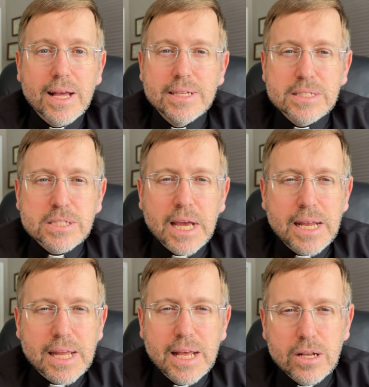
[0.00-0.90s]

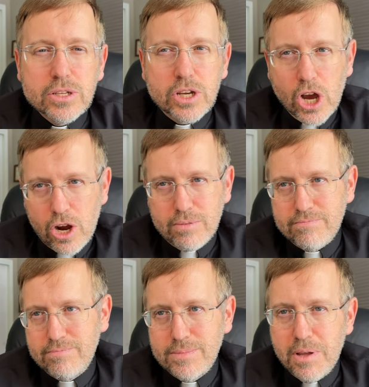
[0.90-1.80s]
Saint Hildegard
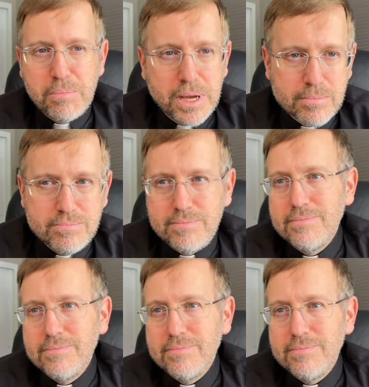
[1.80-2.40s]
of Bingen.